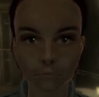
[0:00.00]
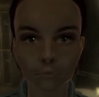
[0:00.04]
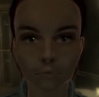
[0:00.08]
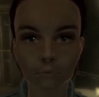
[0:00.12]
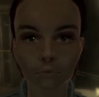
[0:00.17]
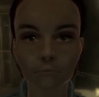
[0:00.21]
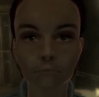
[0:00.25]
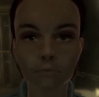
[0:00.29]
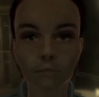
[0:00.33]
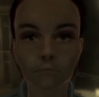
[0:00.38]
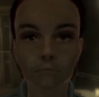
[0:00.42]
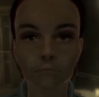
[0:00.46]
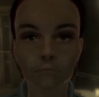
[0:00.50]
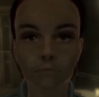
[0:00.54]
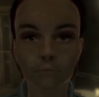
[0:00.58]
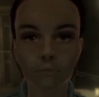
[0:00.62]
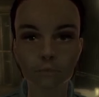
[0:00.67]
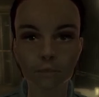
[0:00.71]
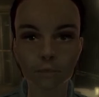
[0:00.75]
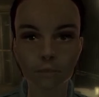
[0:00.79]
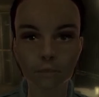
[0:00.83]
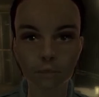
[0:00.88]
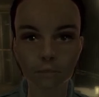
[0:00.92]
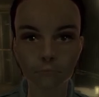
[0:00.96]
Remember,
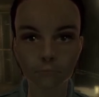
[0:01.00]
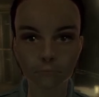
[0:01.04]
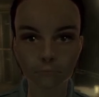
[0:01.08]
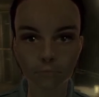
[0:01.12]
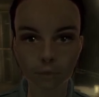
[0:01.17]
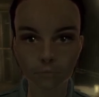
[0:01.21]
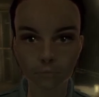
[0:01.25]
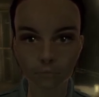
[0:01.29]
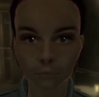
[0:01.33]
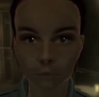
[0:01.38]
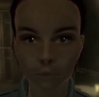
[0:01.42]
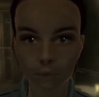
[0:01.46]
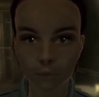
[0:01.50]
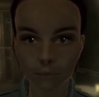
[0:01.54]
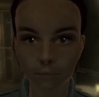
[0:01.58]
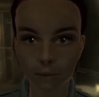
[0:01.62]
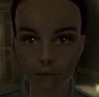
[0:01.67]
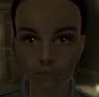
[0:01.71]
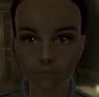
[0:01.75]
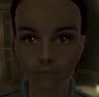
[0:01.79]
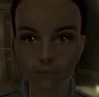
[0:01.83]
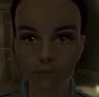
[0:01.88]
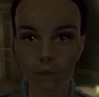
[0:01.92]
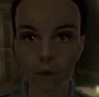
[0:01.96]
I'll buy
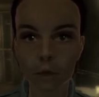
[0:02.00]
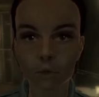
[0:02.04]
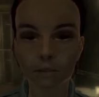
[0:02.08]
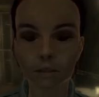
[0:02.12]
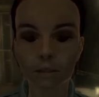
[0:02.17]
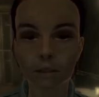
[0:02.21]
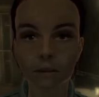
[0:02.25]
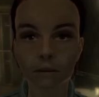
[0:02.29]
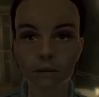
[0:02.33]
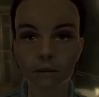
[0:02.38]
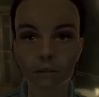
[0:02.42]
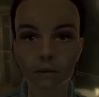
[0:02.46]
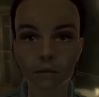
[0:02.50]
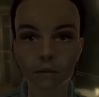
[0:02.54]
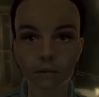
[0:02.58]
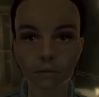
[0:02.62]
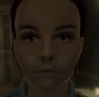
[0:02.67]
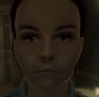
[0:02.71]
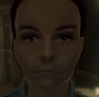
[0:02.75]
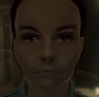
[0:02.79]
whatever you're selling.